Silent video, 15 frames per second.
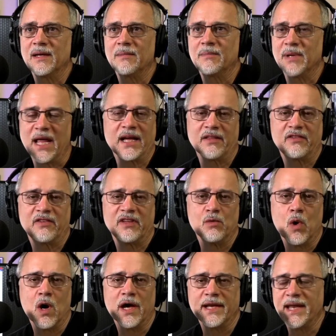but I can see
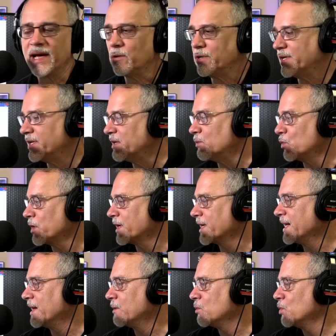why now it didn't work
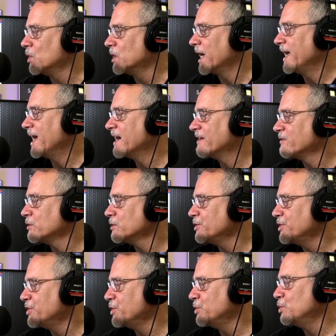out. Will I ever
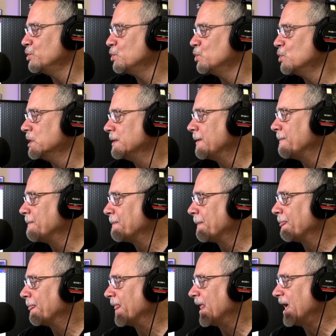do
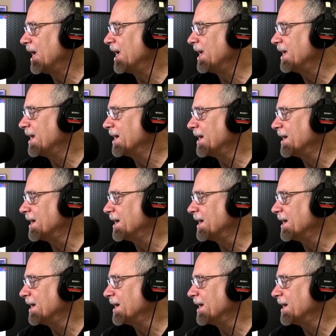a...